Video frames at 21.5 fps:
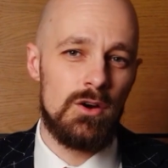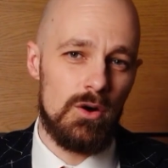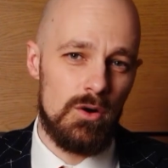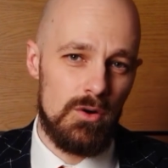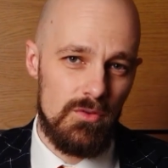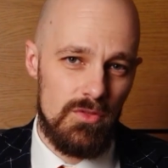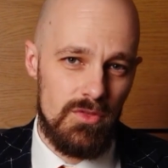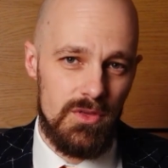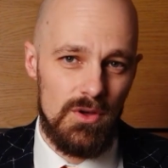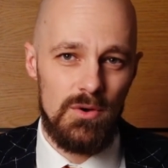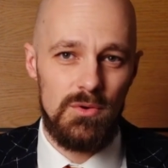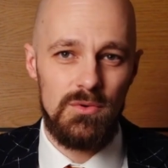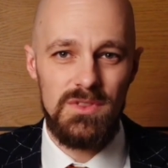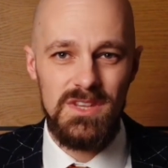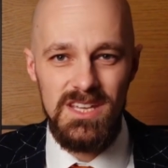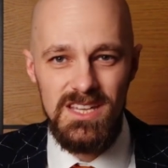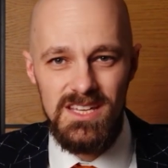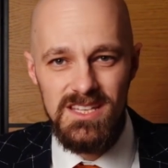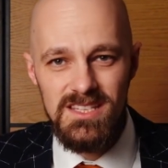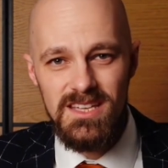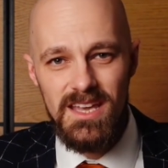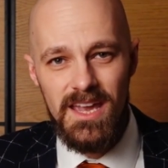Although
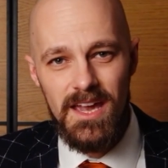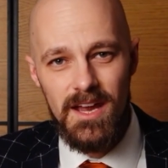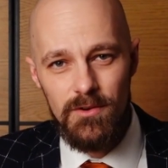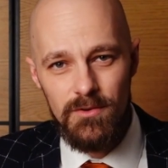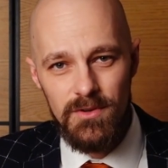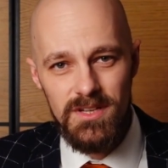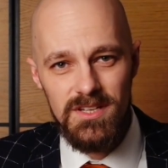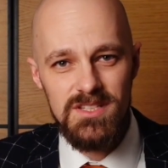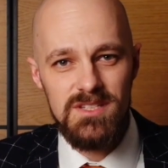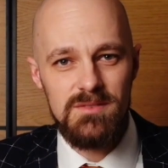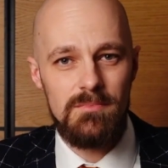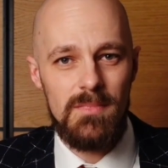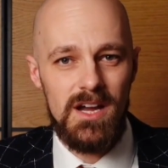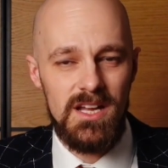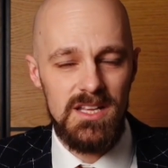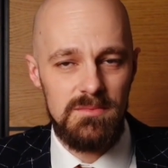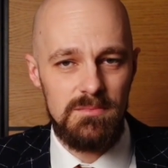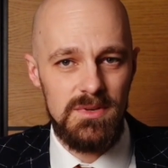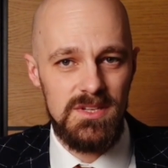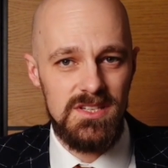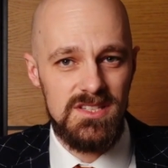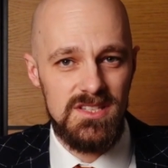these areas
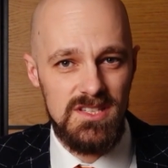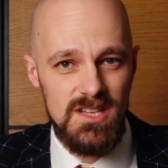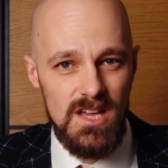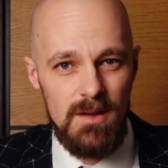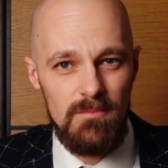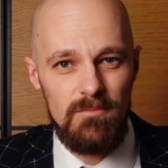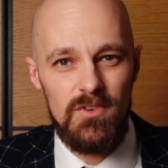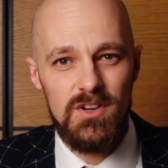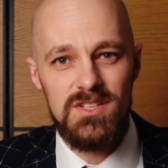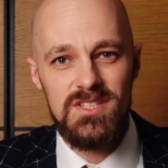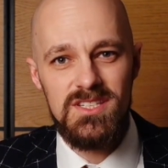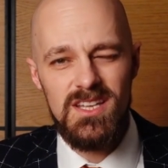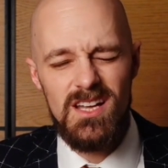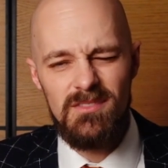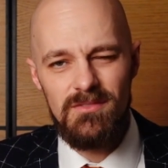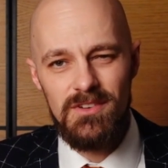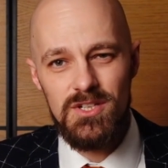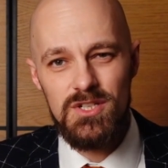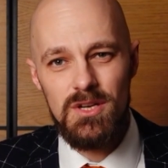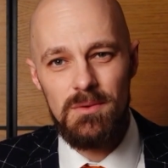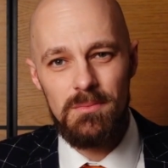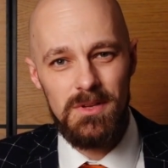might be somewhat
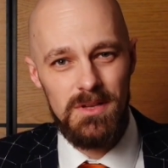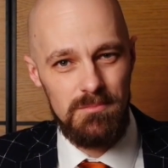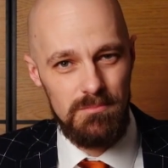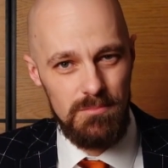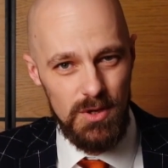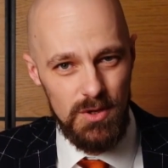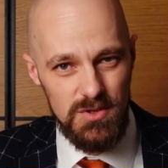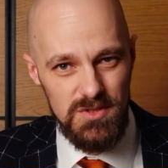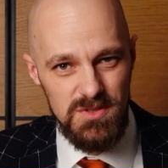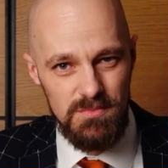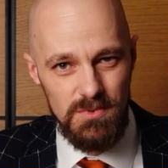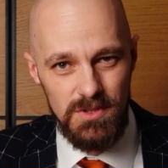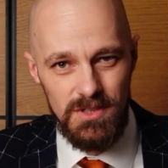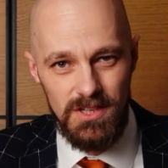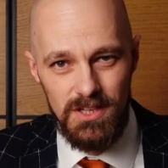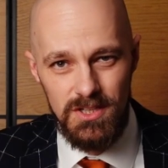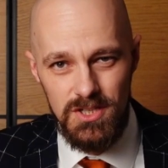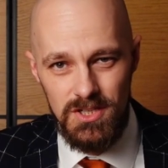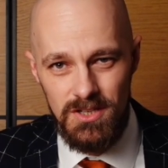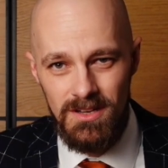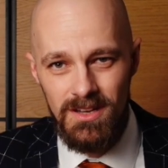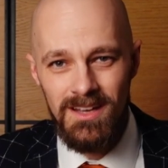salvageable in
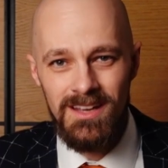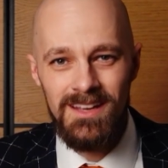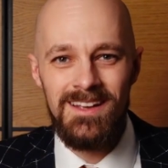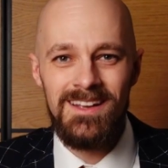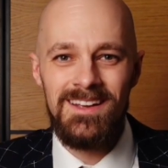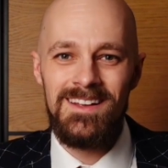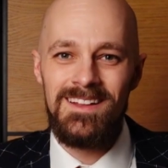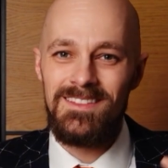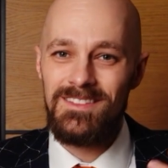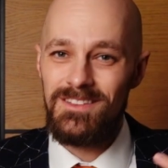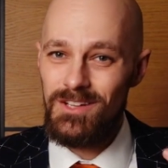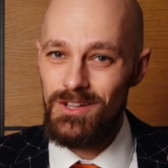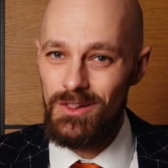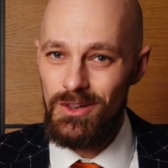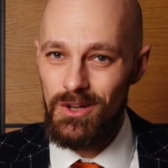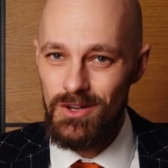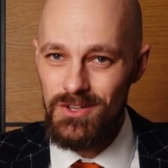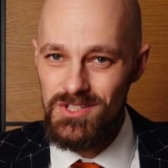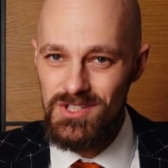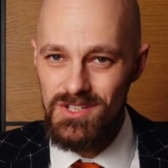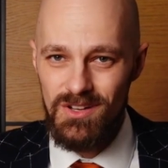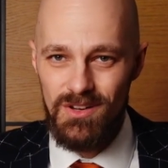post-production, the
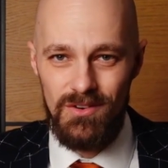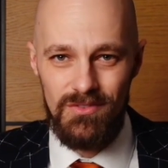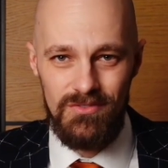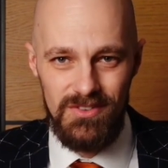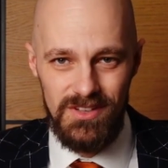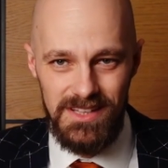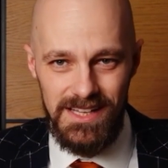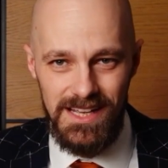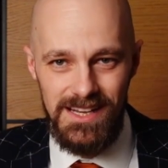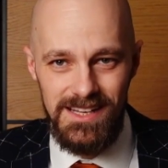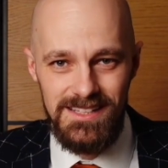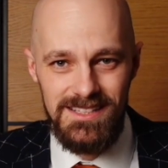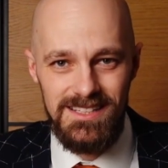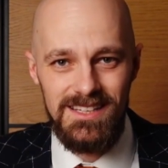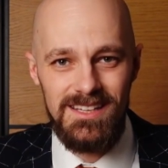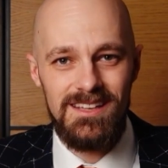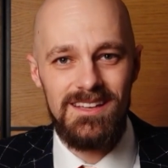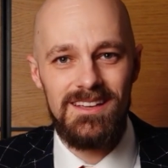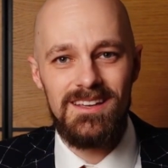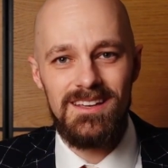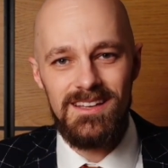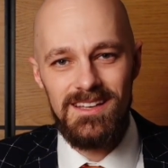loss of
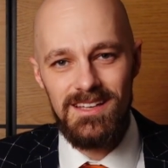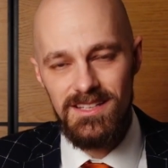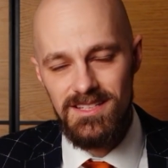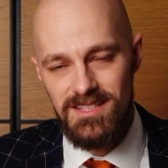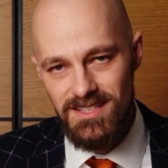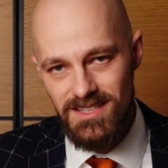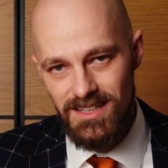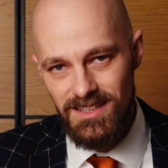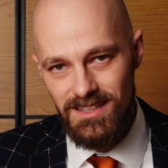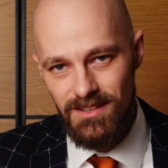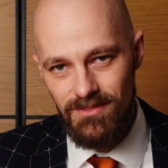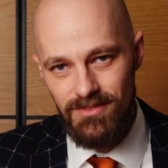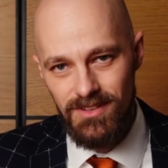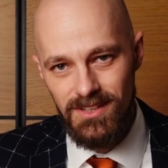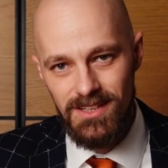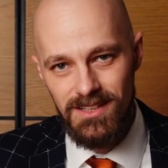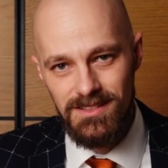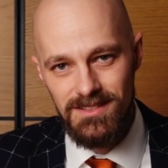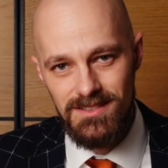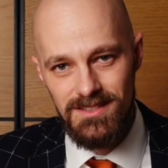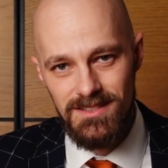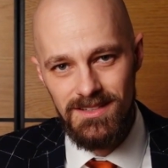fidelity is
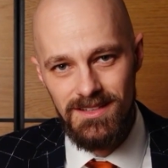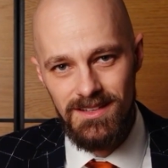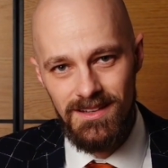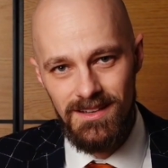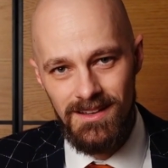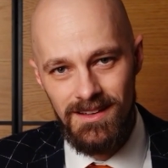significant.